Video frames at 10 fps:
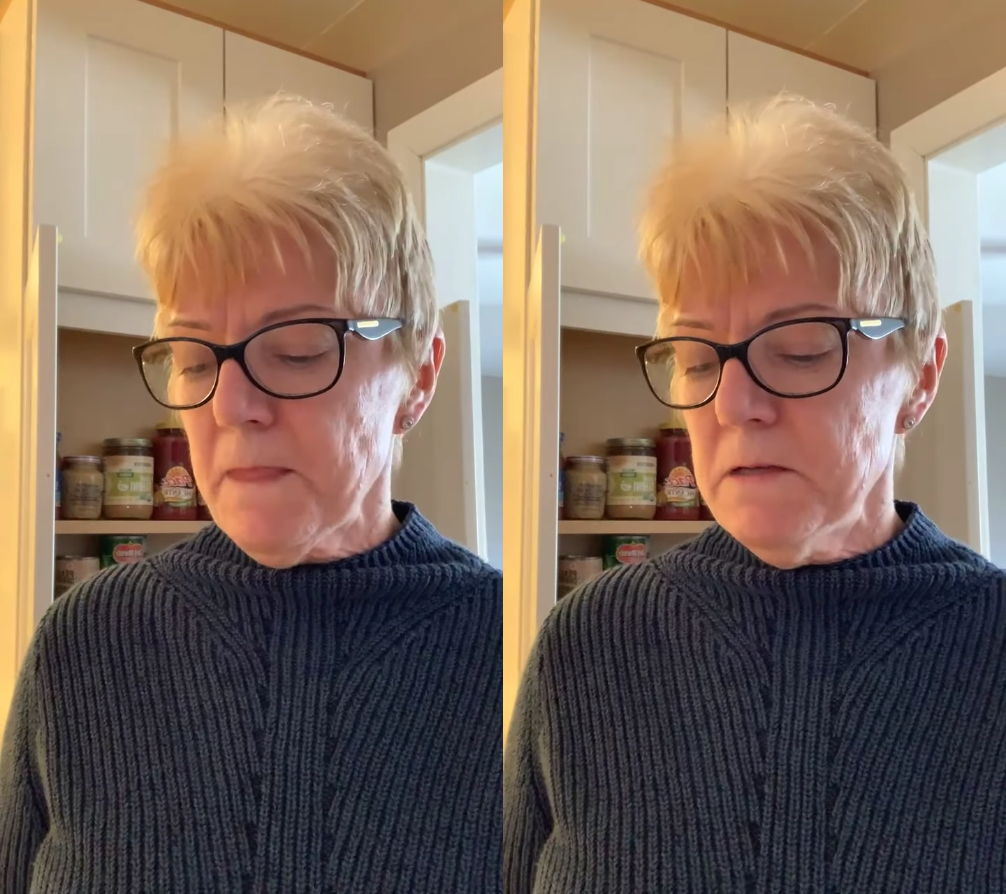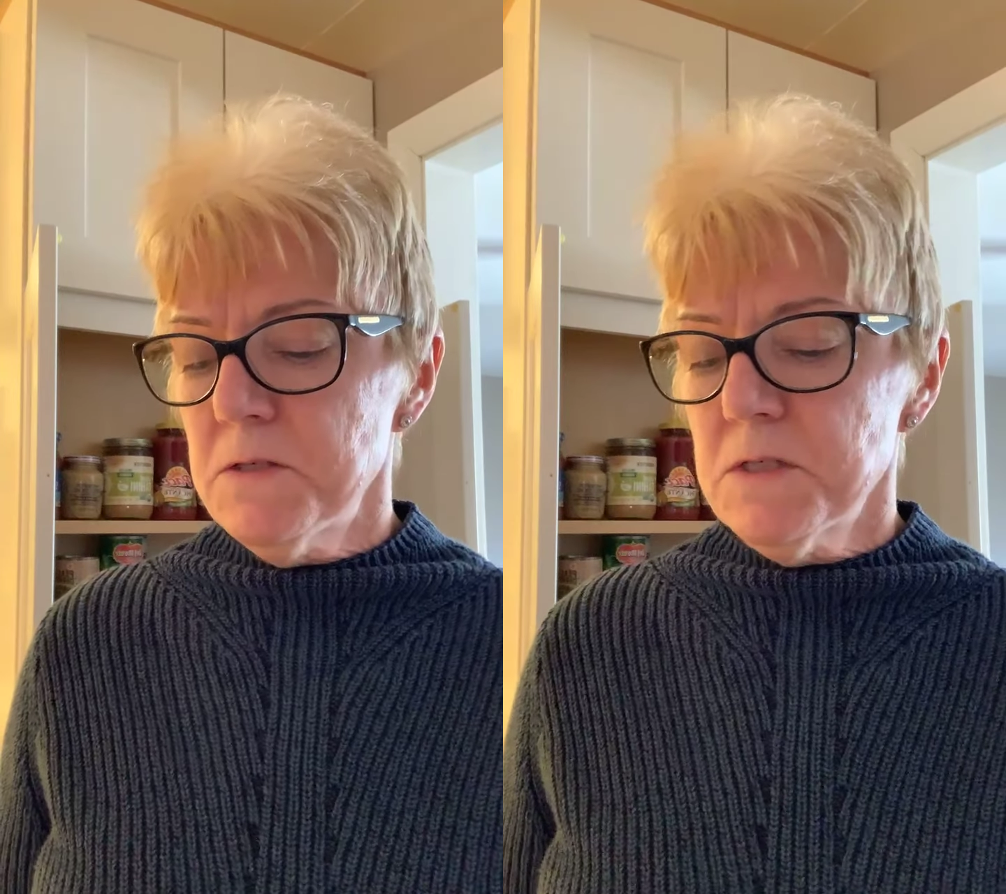
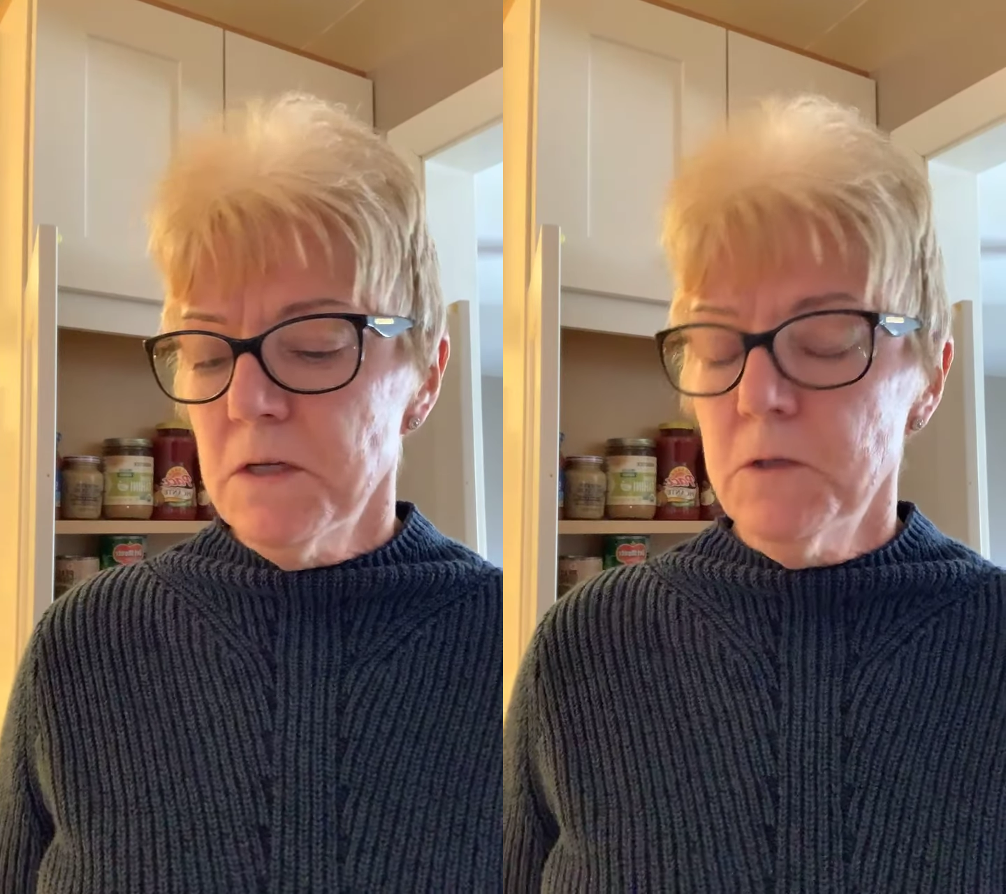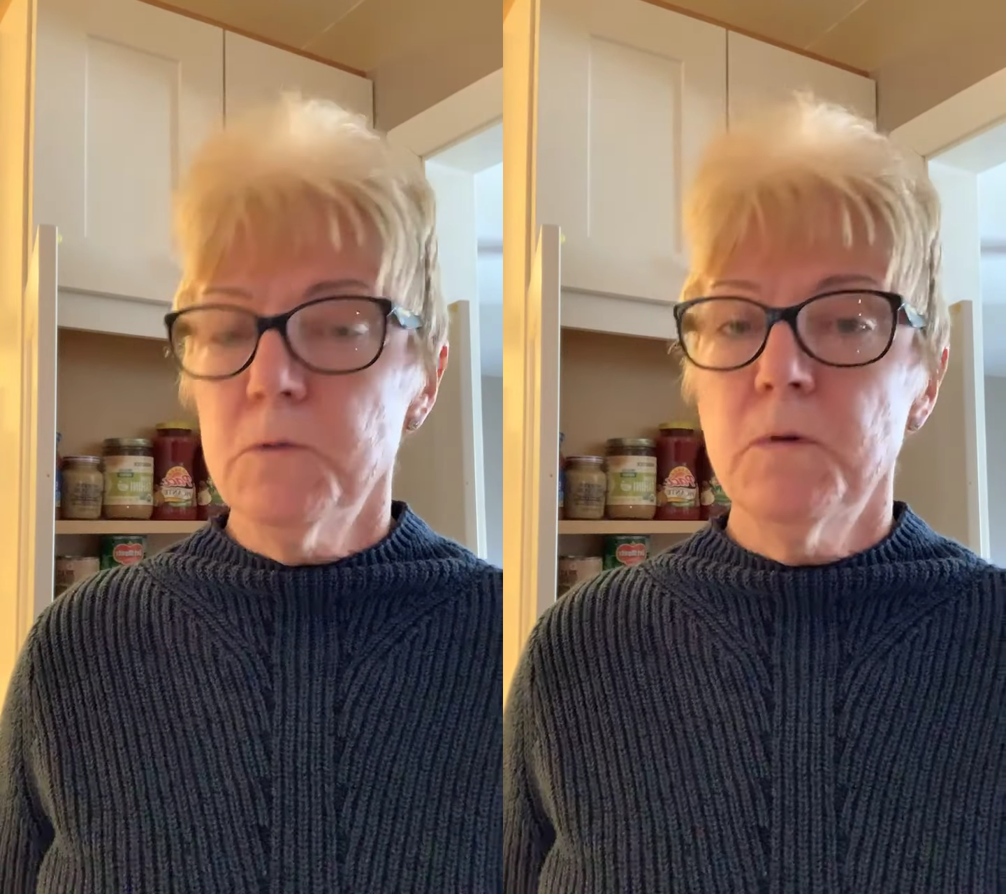
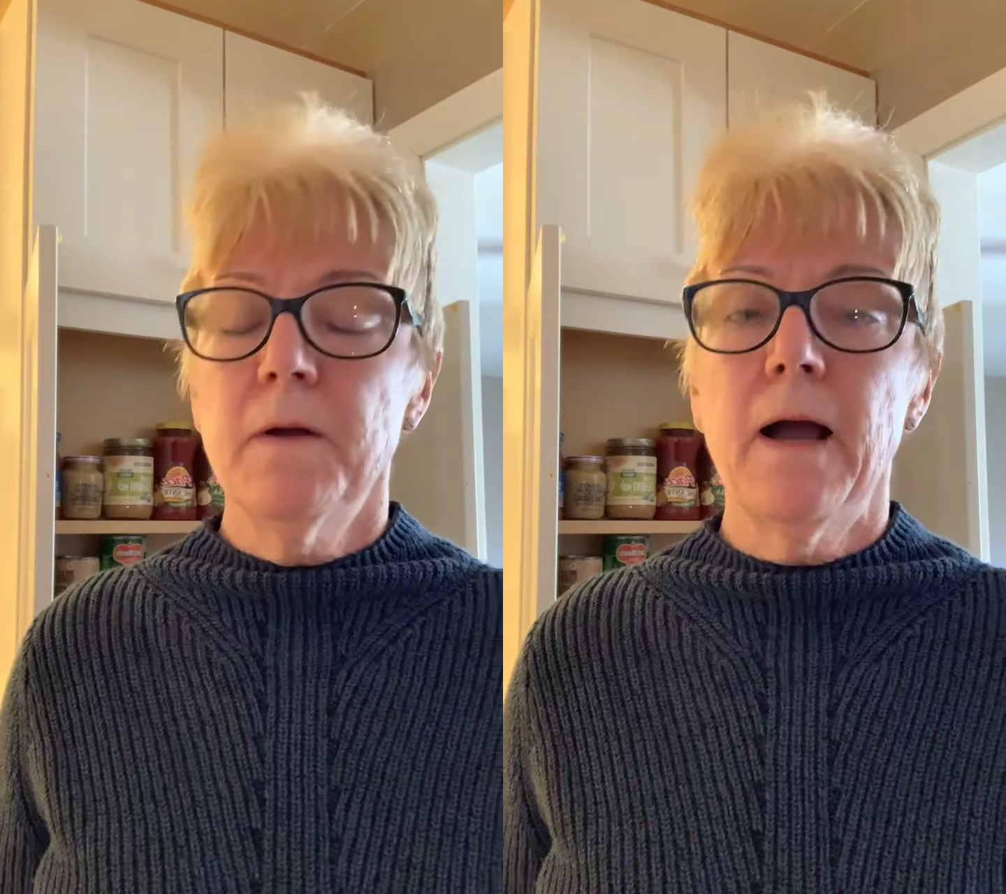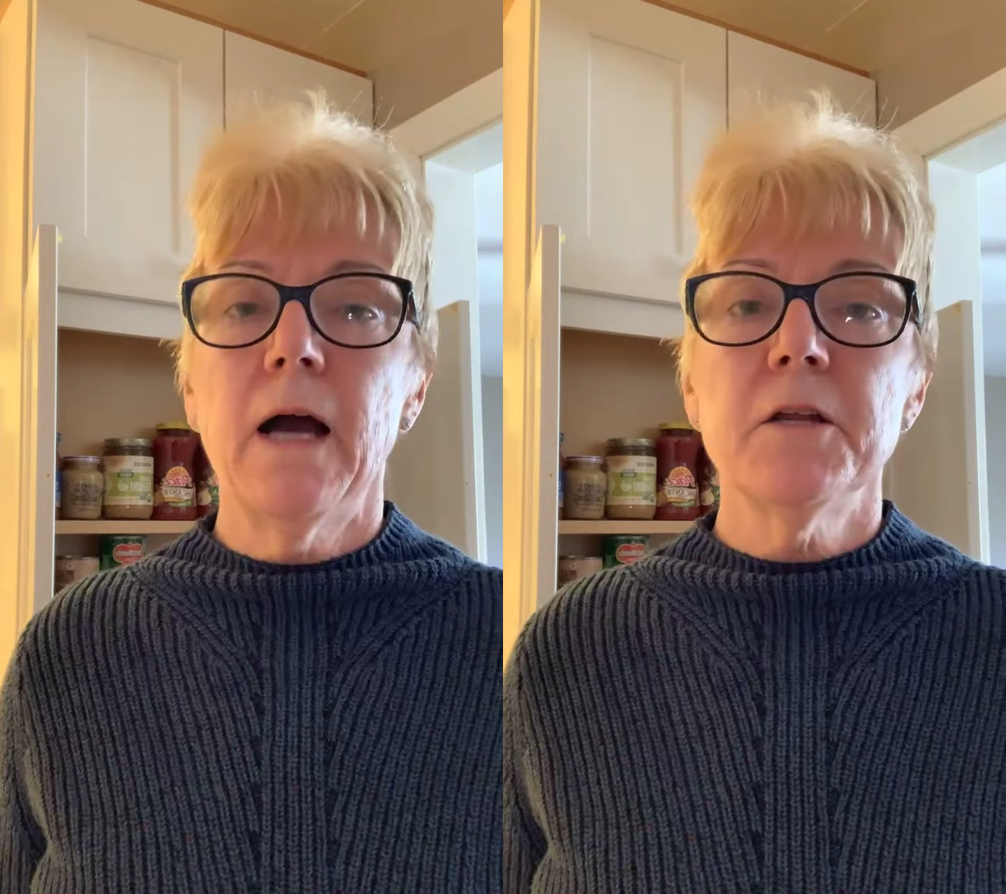So
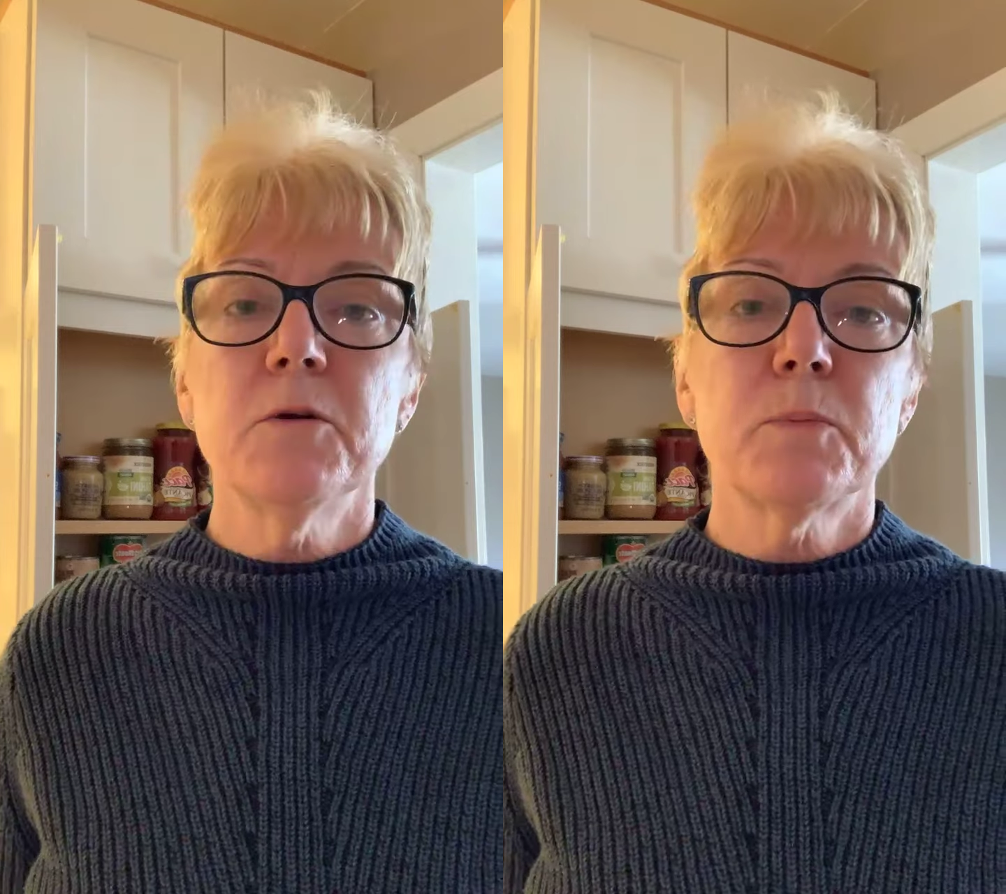how do you